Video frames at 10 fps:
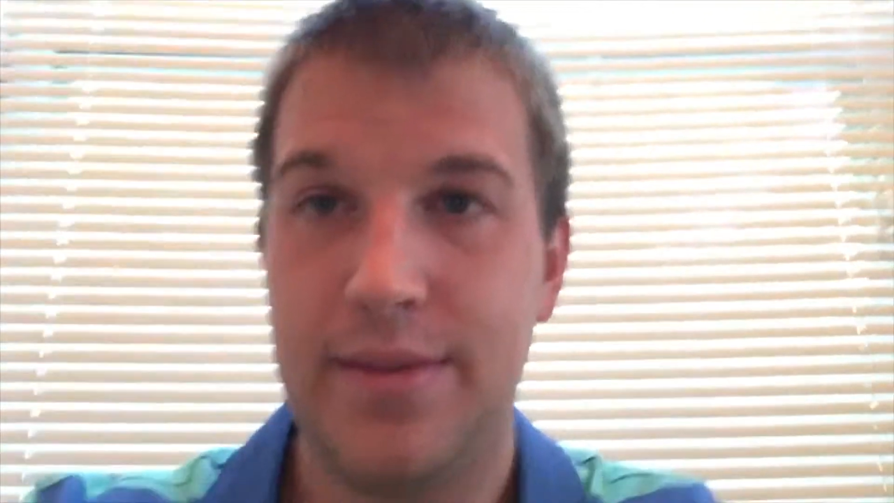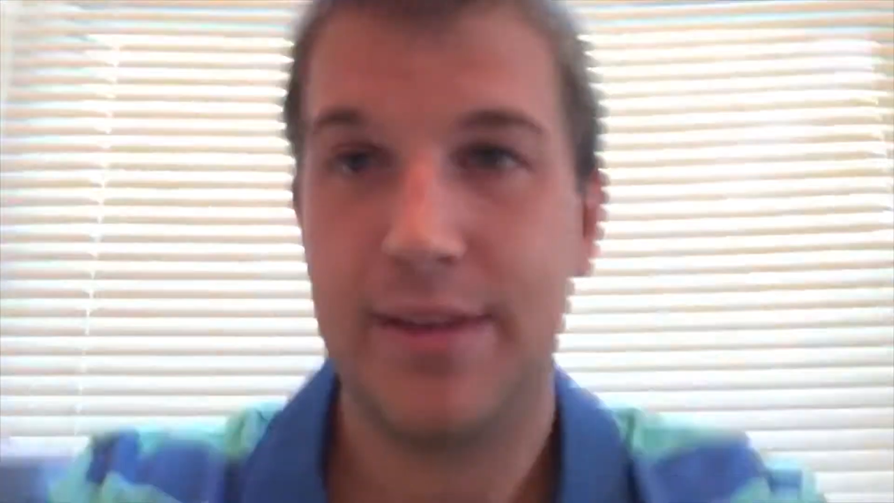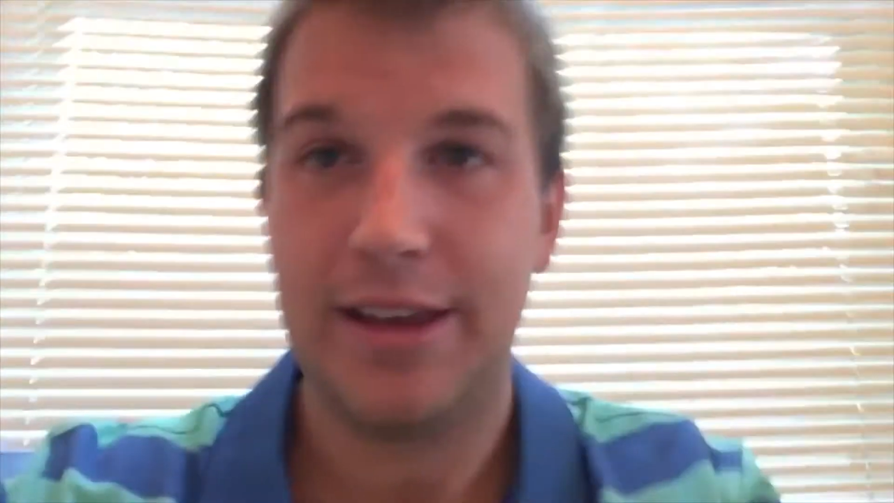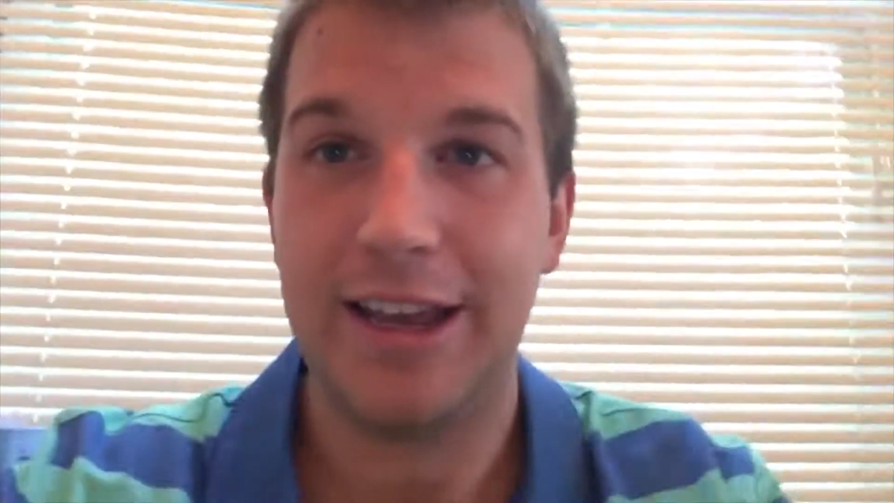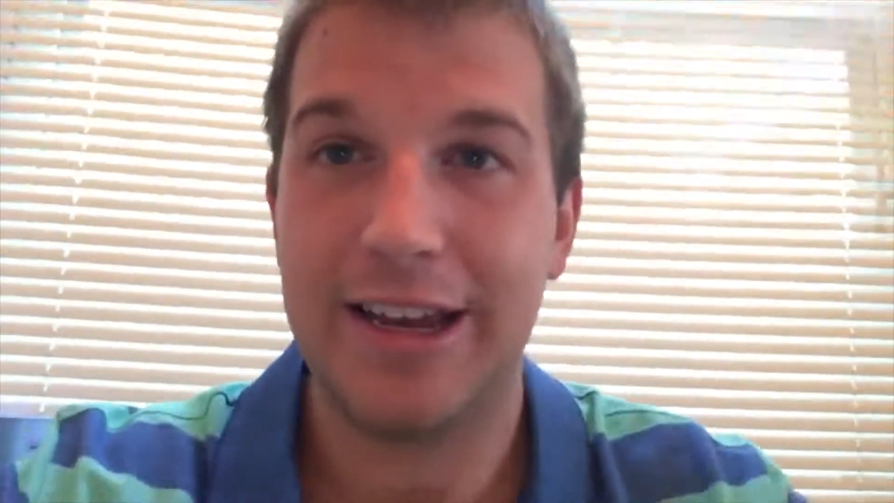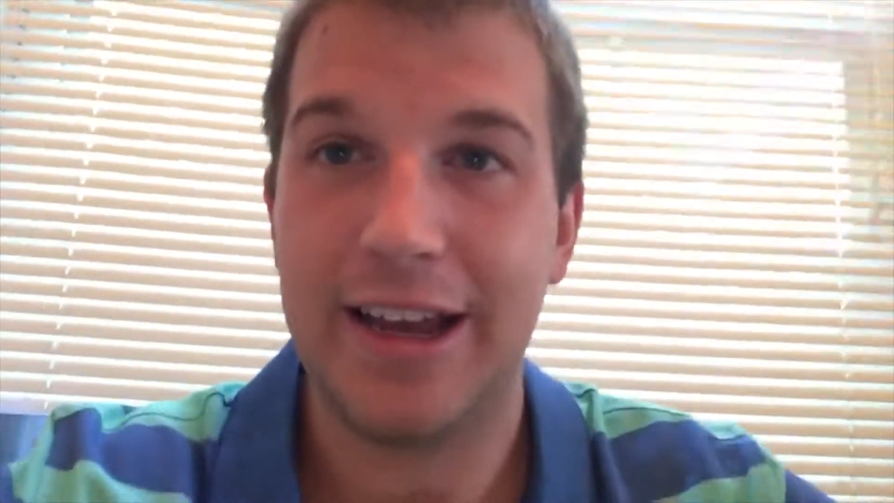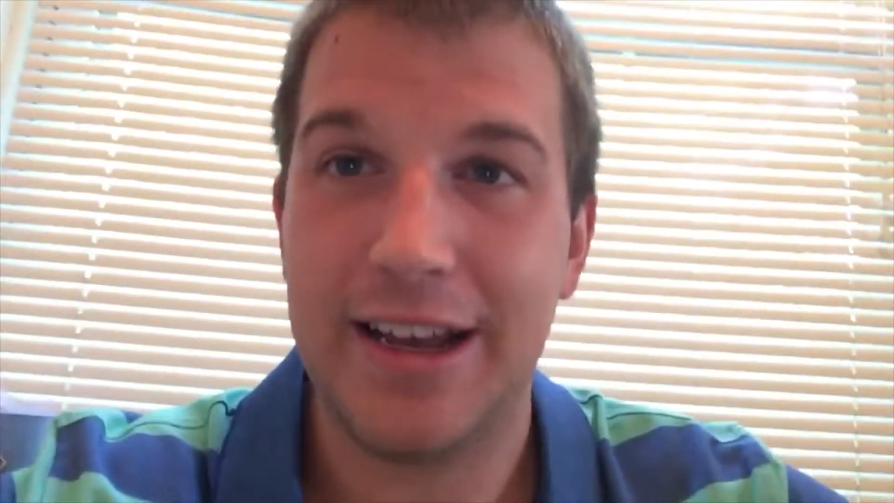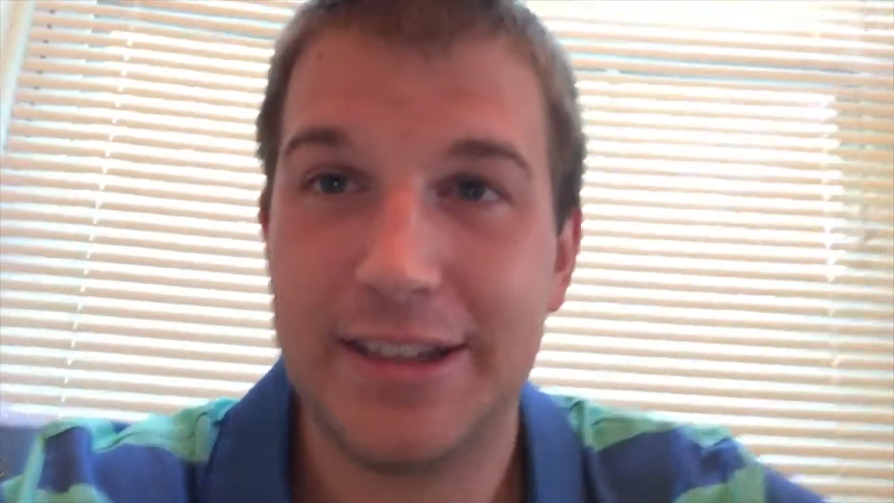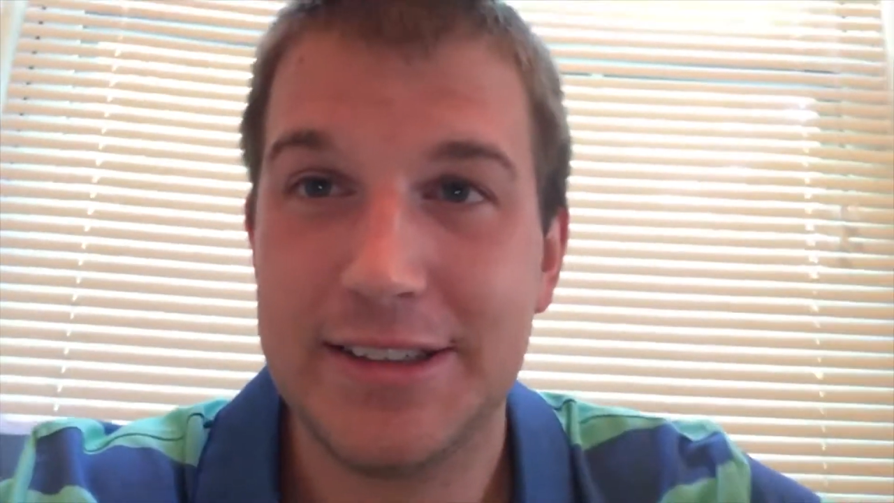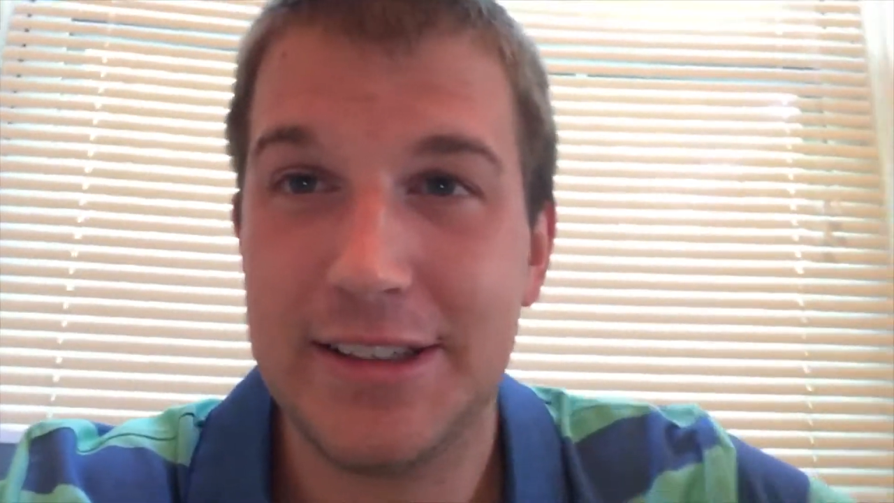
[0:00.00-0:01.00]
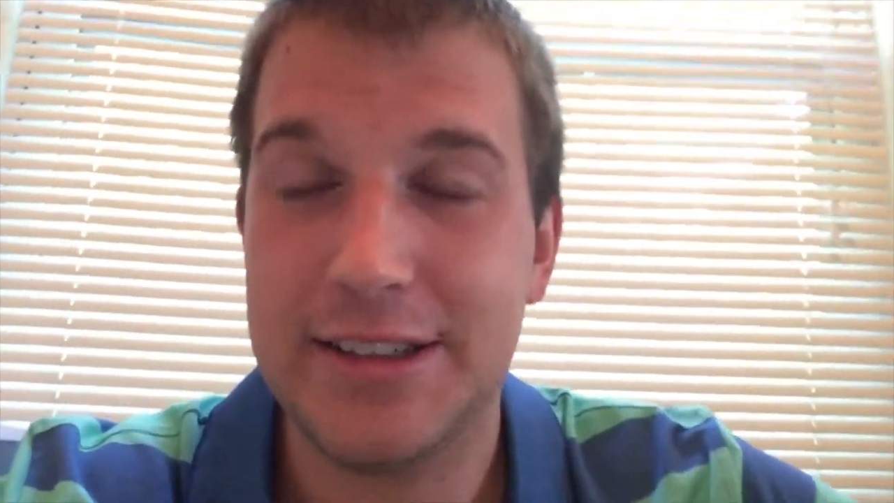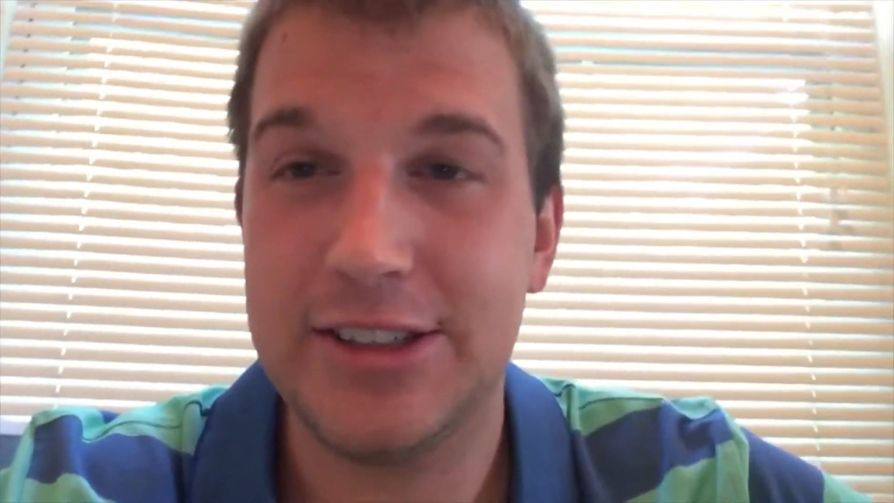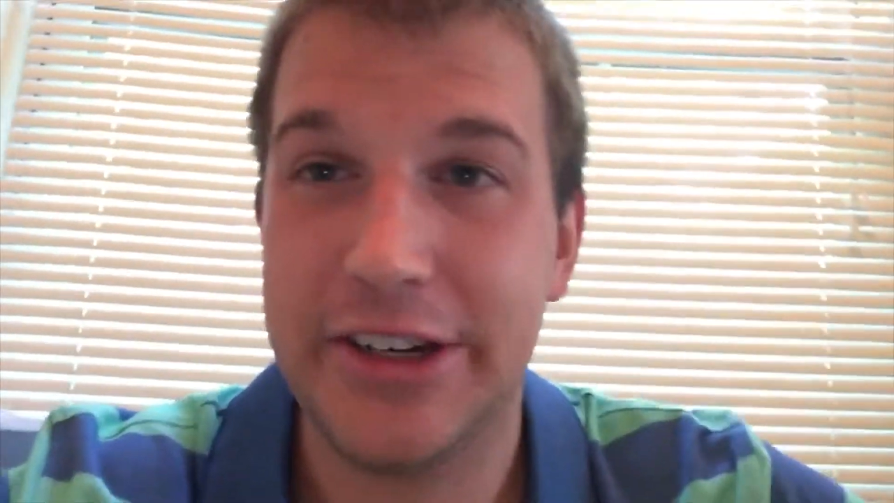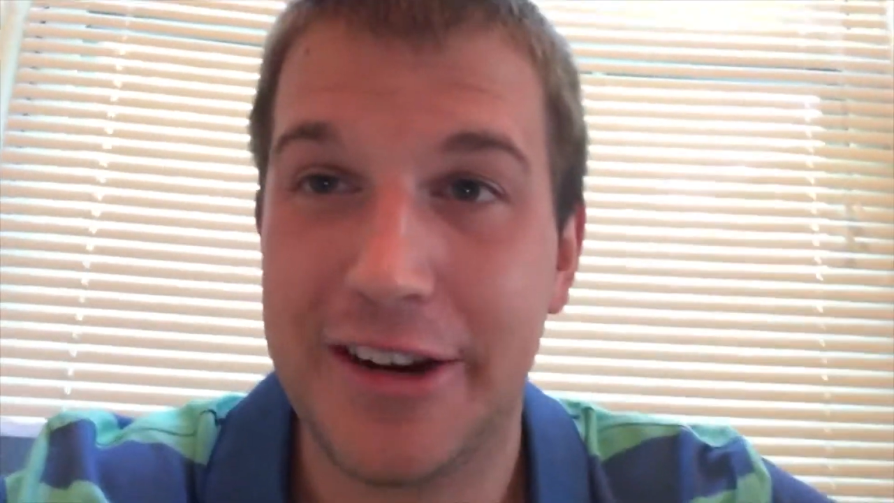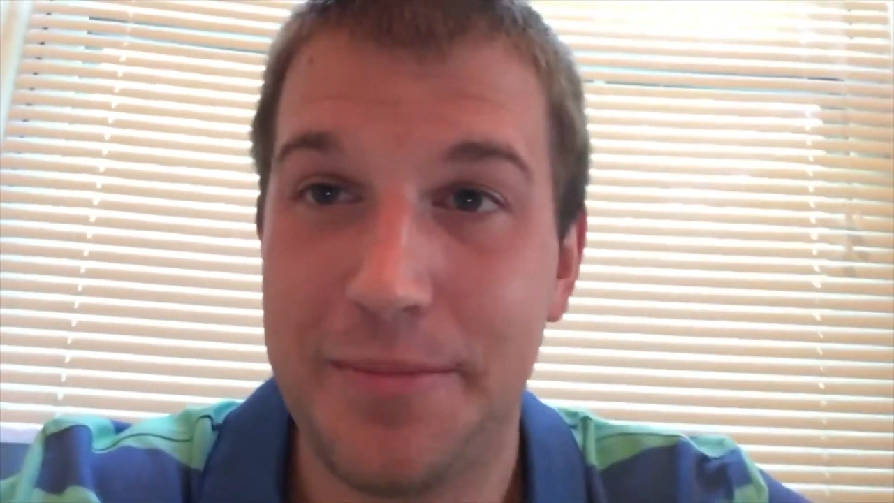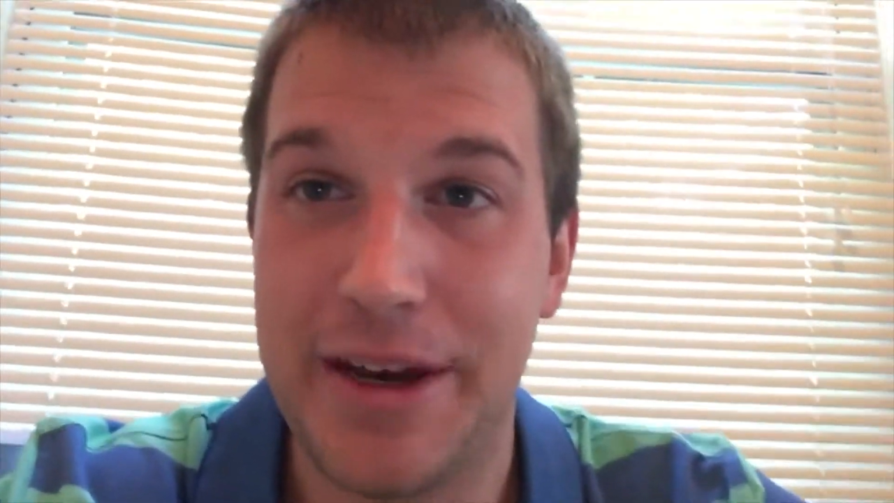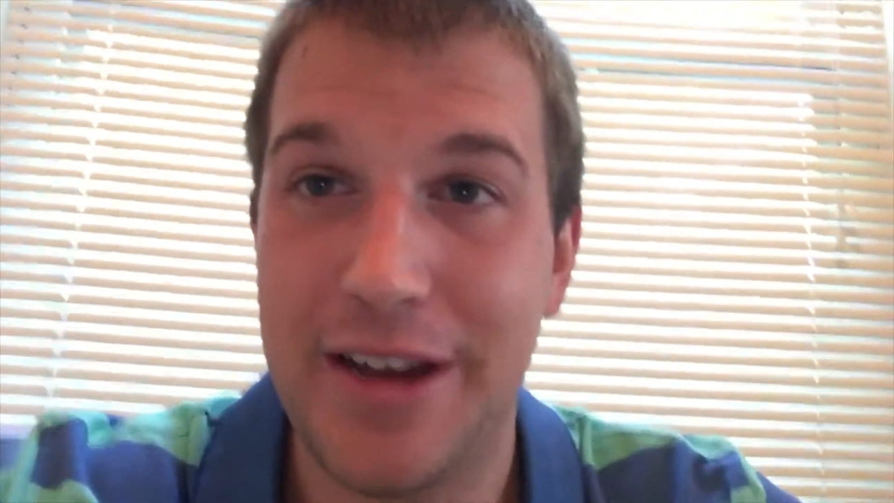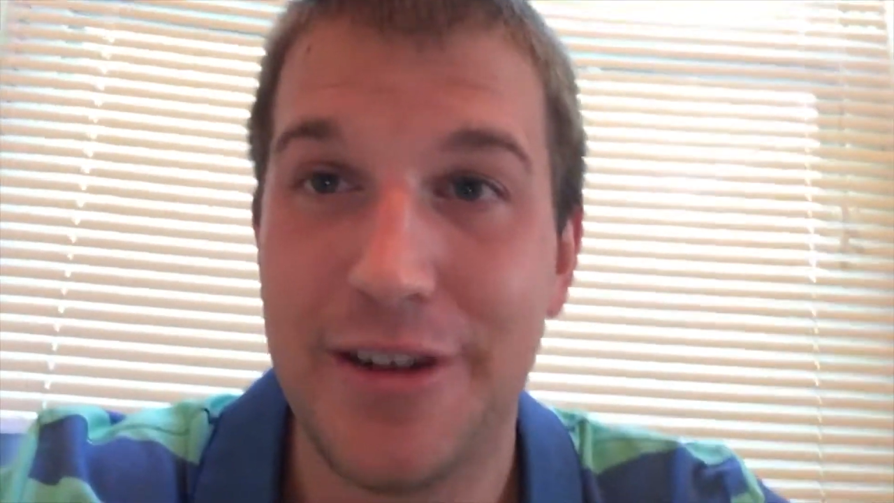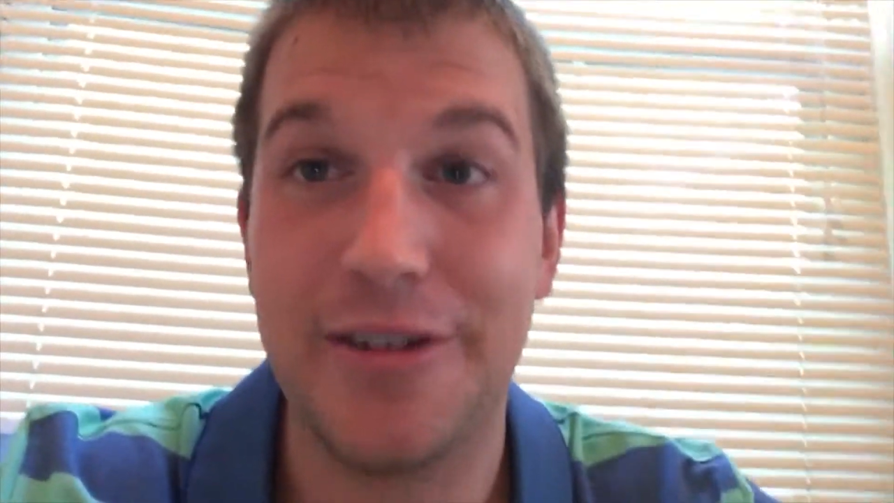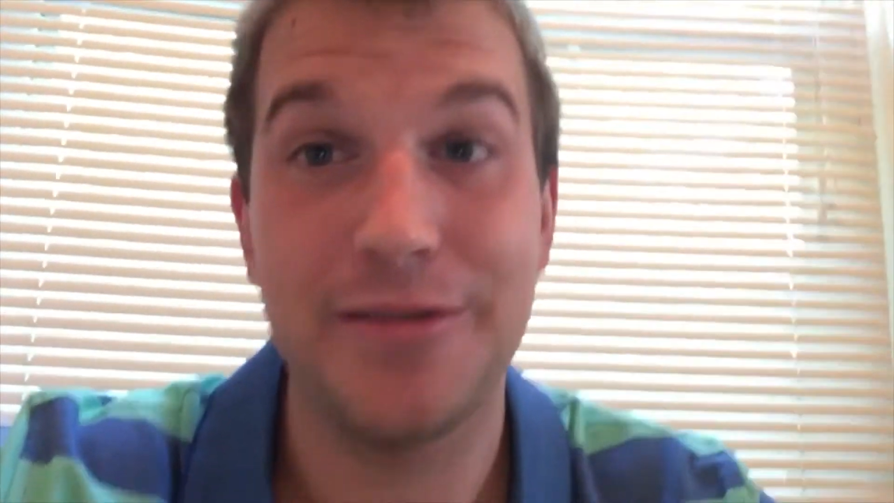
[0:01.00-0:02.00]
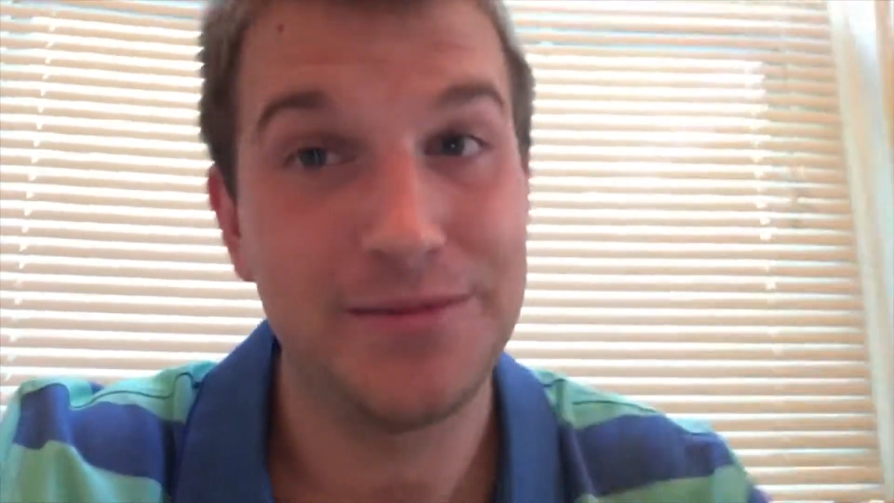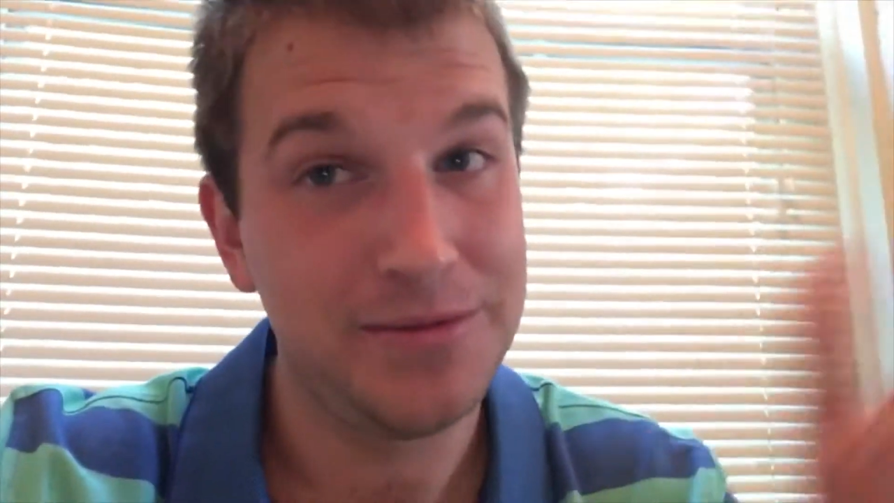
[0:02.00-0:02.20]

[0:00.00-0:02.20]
Hey guys, this is Jacob Ballard